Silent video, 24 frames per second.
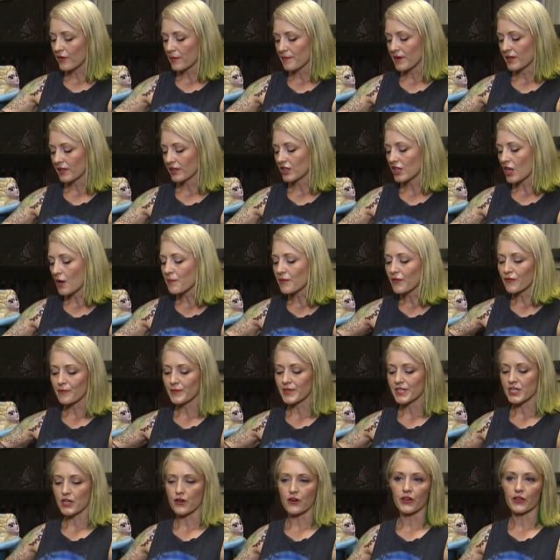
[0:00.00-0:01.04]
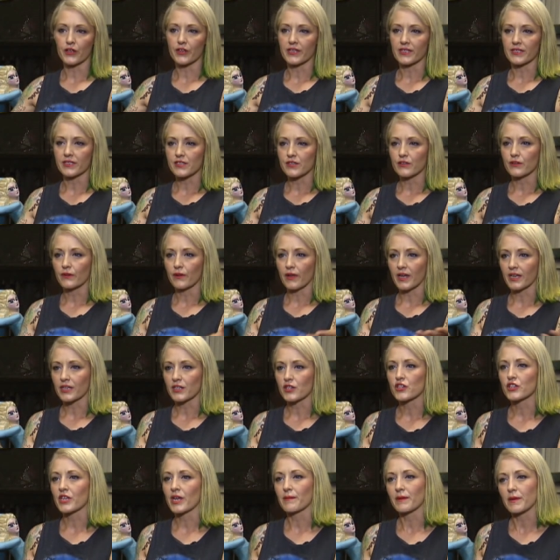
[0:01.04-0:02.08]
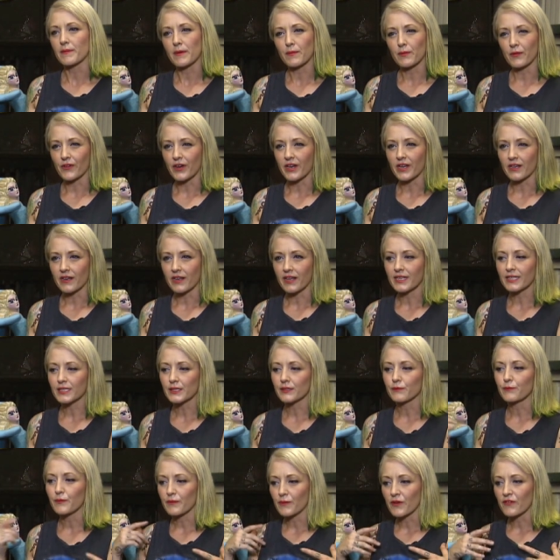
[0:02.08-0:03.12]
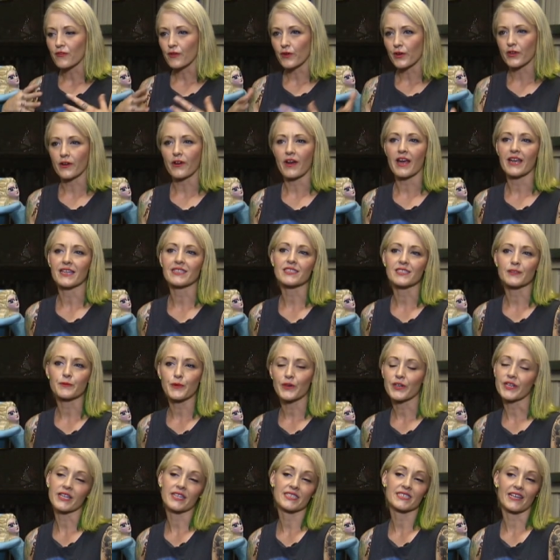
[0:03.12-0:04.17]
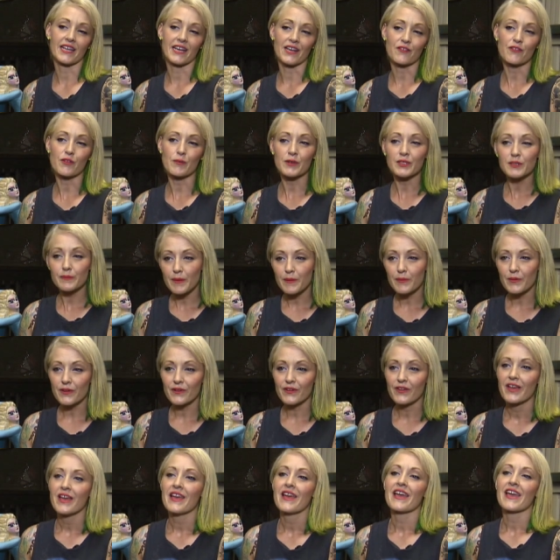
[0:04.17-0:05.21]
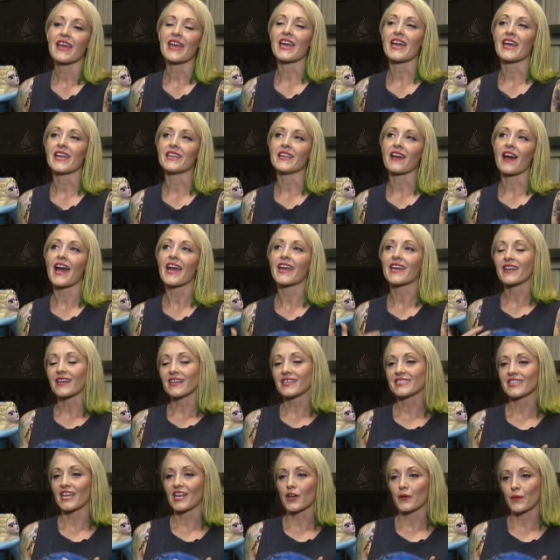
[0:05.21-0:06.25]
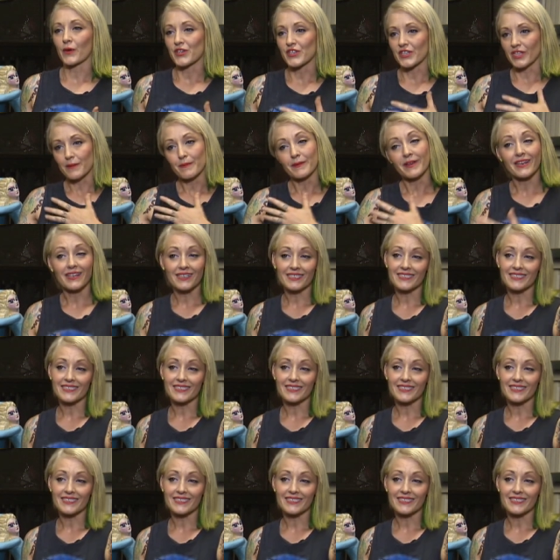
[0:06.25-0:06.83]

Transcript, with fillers: from a lump of material into like a shape that people recognize before their eyes is pretty exciting for most people. And I get excited watching them get